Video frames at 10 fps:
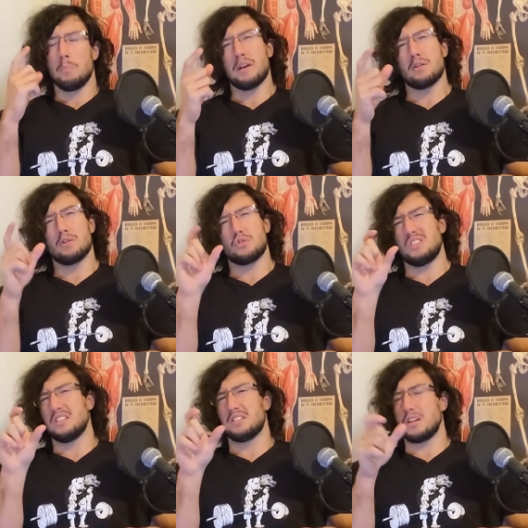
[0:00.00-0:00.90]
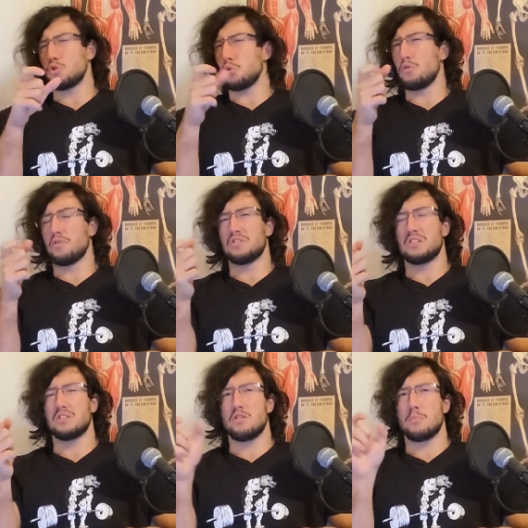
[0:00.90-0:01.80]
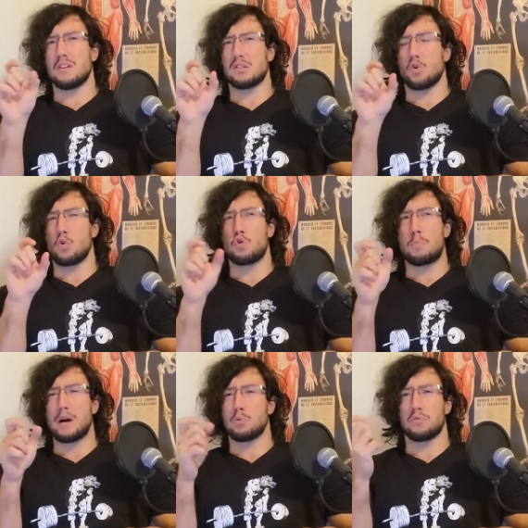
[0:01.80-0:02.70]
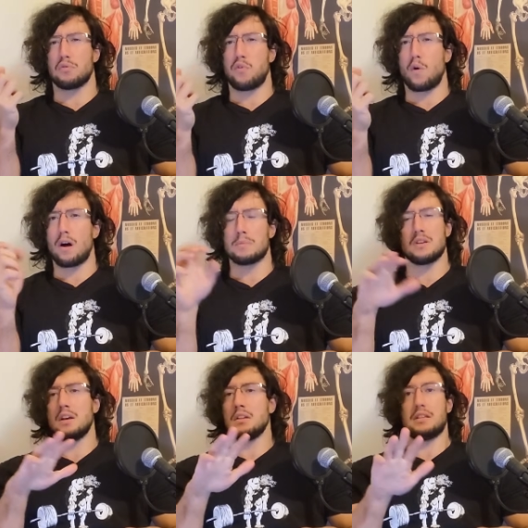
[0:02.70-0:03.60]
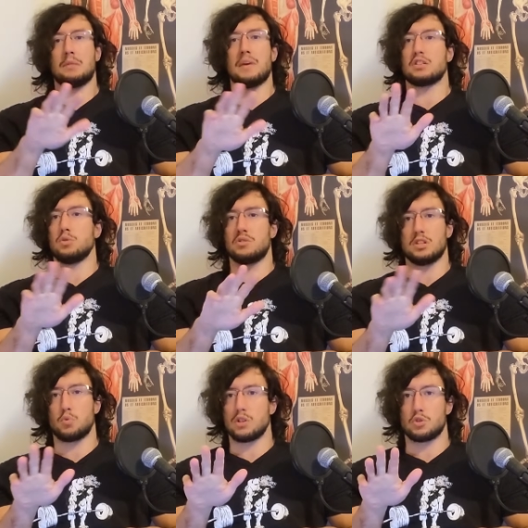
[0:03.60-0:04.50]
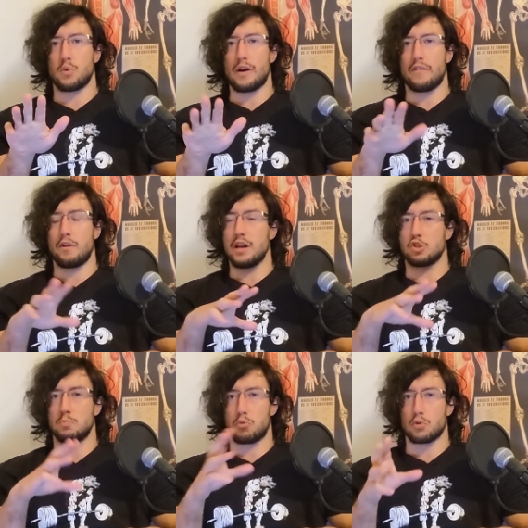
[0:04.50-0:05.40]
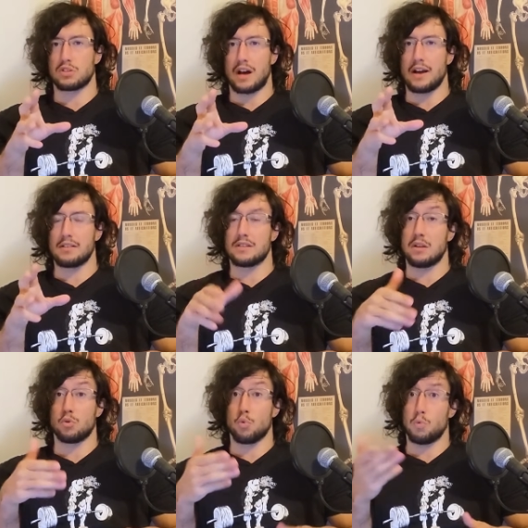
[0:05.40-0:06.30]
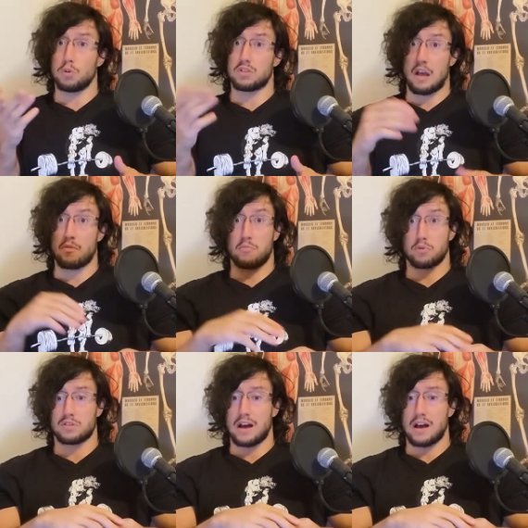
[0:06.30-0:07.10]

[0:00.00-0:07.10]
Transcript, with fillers: because the central nervous system is occupied with the forearms. That makes no sense whatsoever. It's bro science and the worst type of bro